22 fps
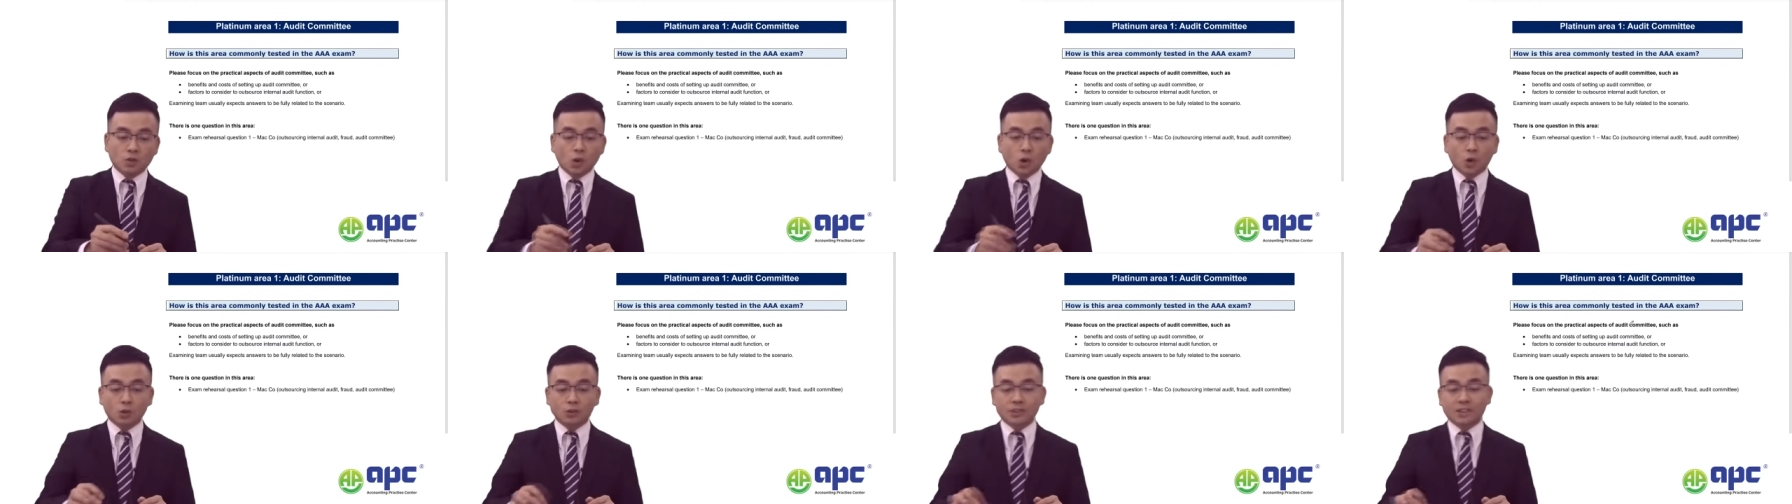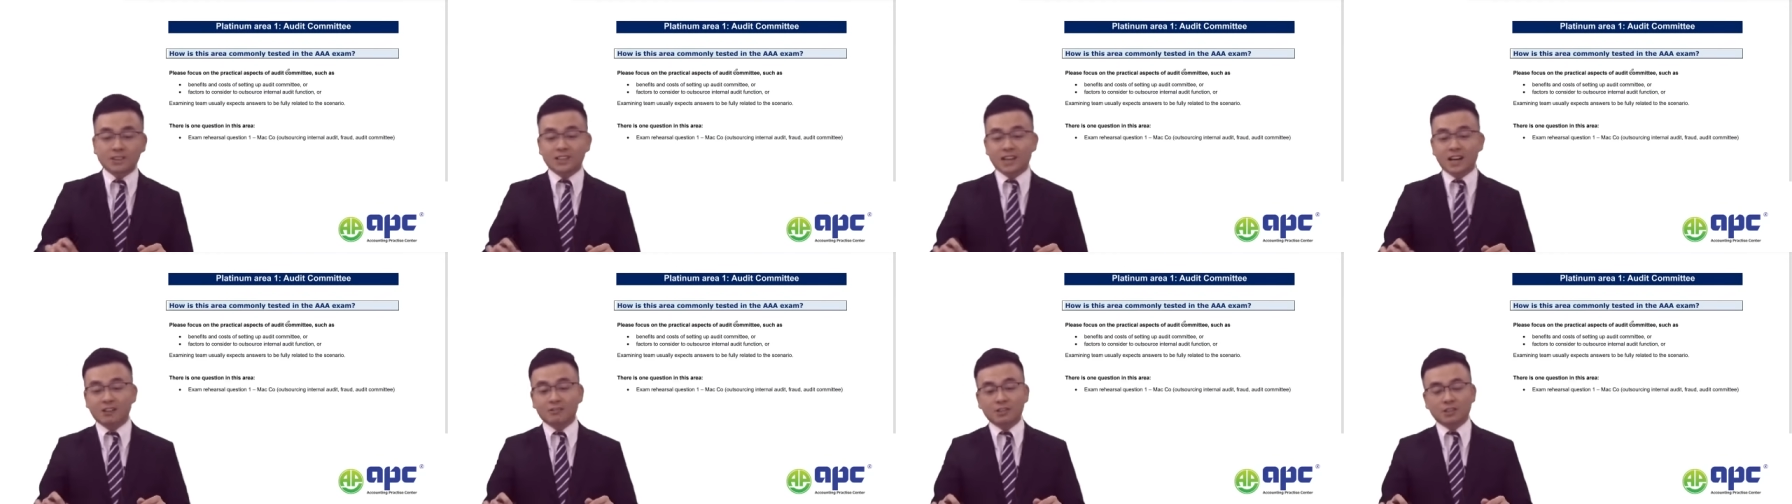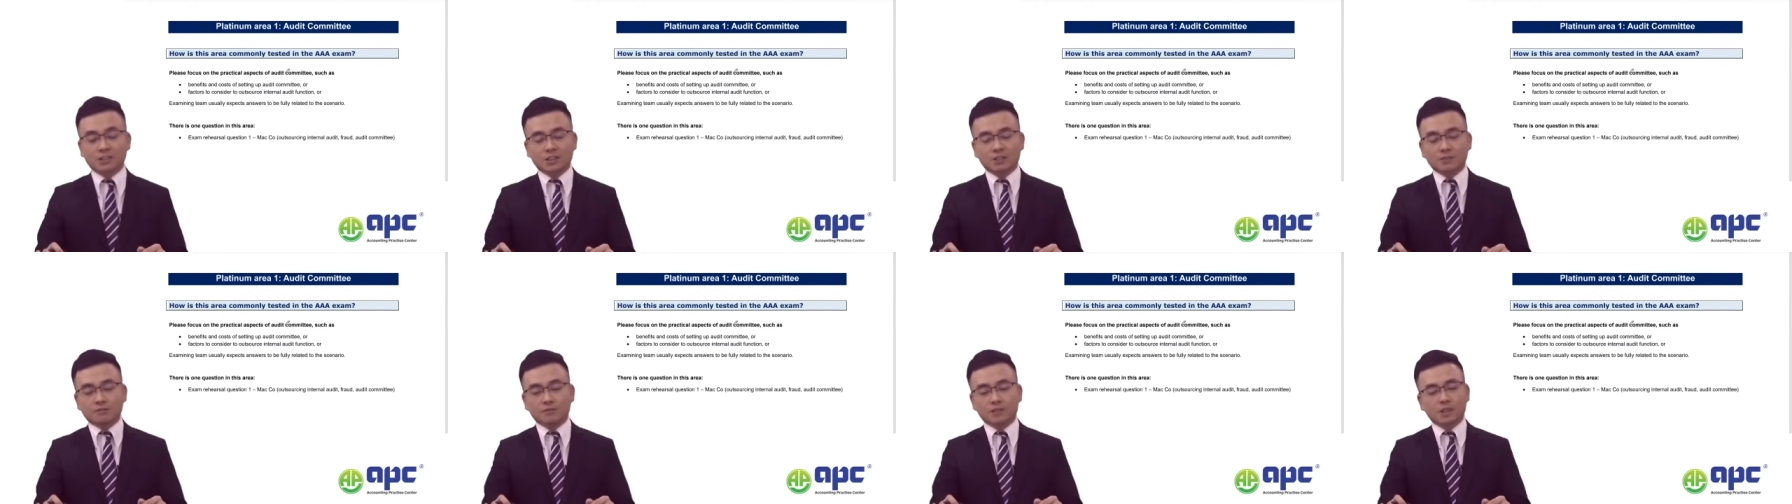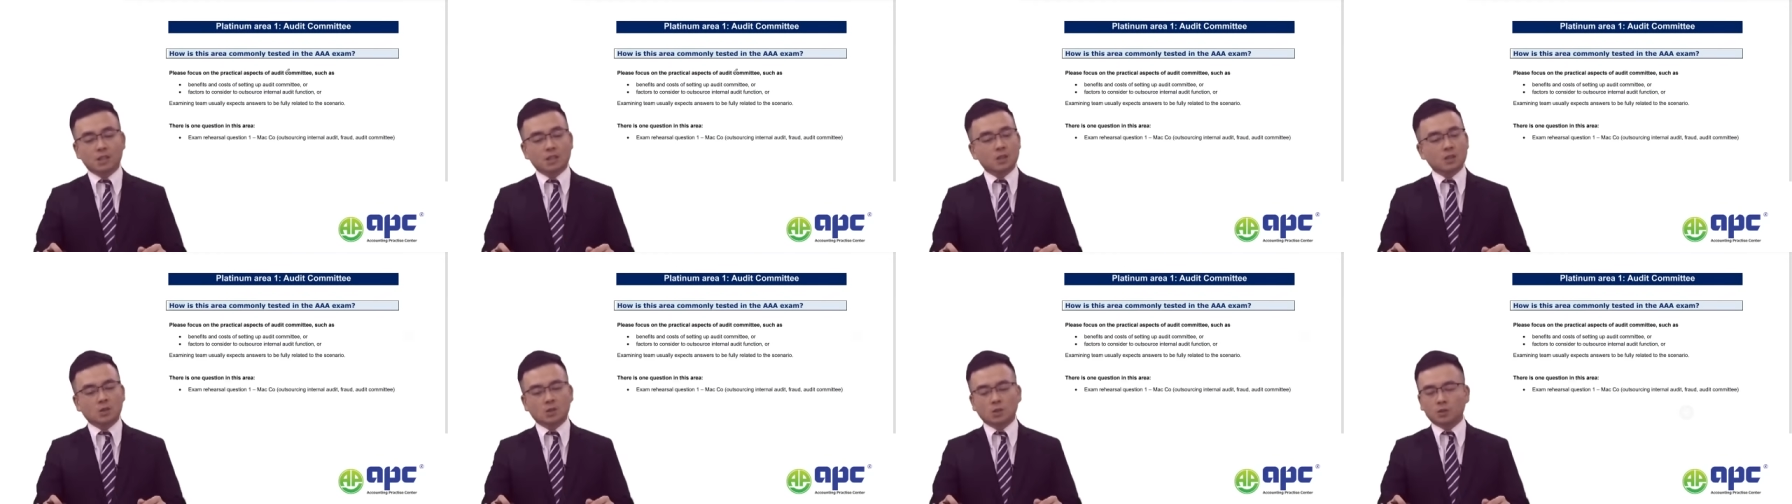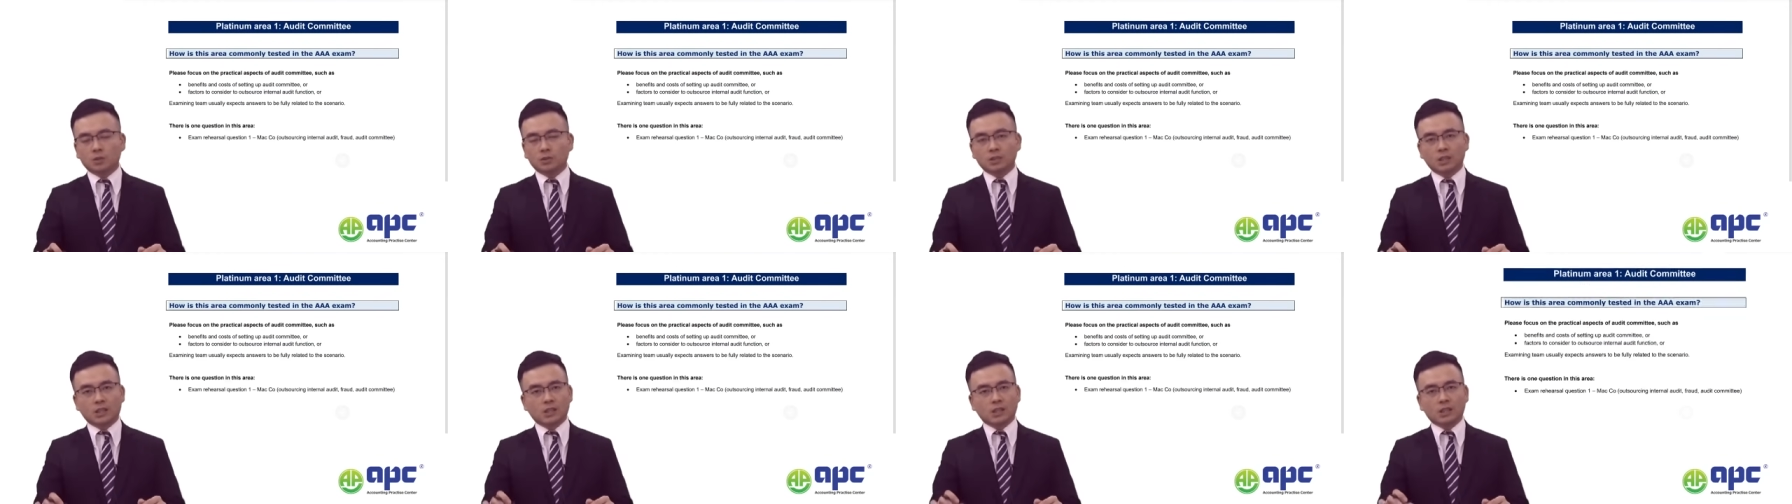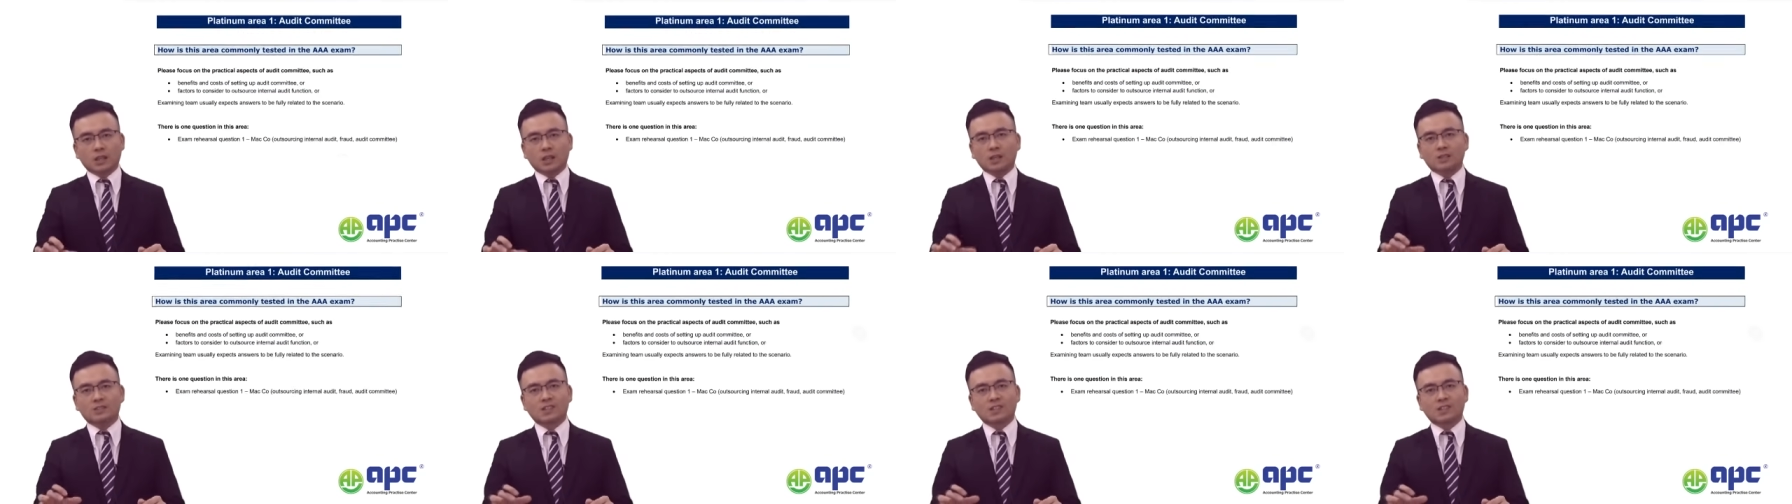not the narrative or the